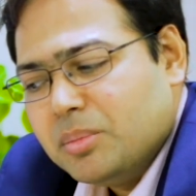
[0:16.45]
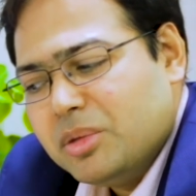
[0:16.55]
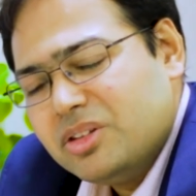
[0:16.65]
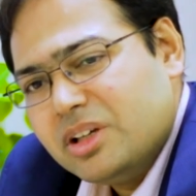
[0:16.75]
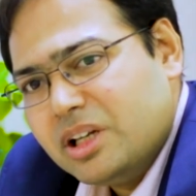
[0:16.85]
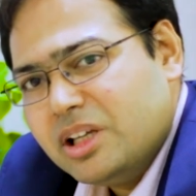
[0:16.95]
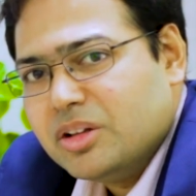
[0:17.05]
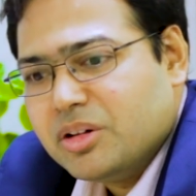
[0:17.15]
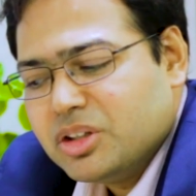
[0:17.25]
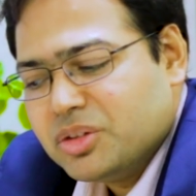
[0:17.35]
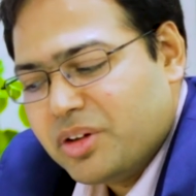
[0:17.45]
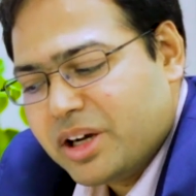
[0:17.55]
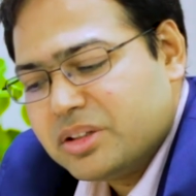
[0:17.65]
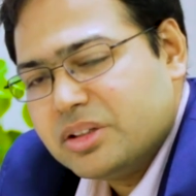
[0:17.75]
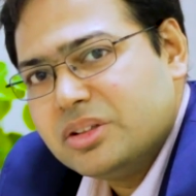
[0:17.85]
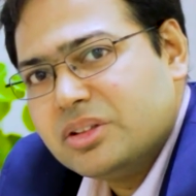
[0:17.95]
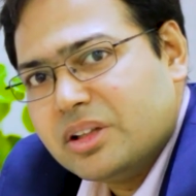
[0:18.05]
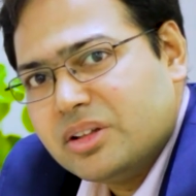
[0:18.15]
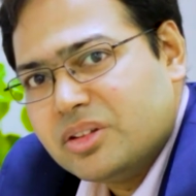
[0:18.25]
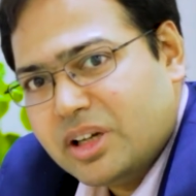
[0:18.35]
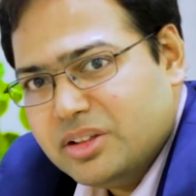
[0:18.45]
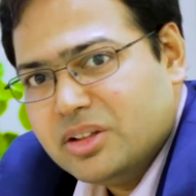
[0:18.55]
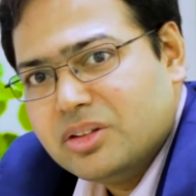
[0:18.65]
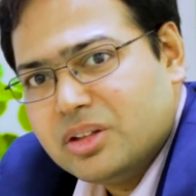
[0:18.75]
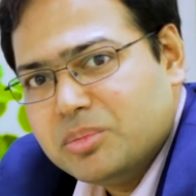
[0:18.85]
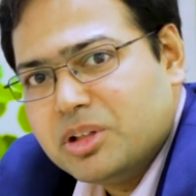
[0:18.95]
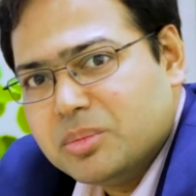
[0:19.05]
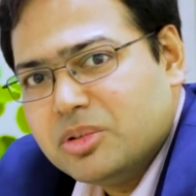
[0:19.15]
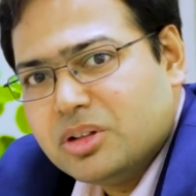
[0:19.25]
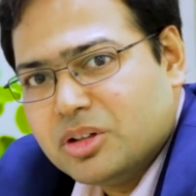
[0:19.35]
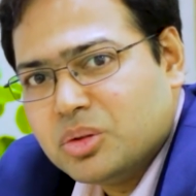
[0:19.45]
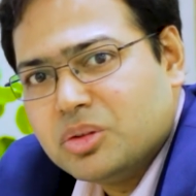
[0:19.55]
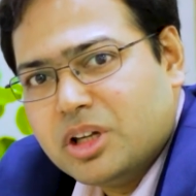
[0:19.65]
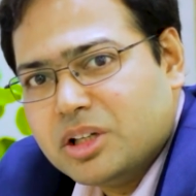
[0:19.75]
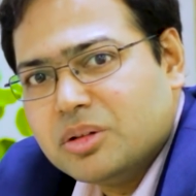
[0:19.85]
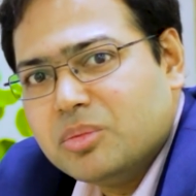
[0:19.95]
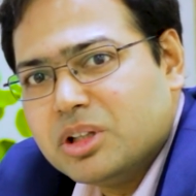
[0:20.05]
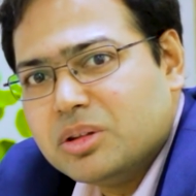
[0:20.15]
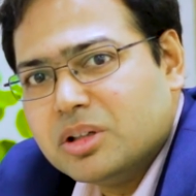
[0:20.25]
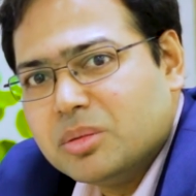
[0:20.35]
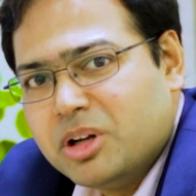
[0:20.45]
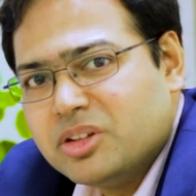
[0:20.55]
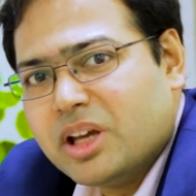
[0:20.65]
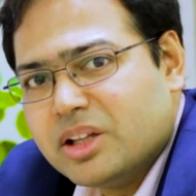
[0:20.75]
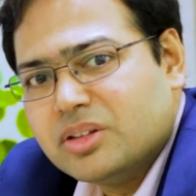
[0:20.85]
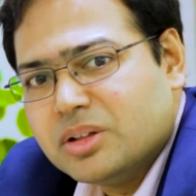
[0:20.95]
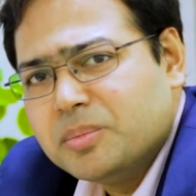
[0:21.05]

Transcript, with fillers: basically the risk factors and the signs and symptoms associated with breast cancer.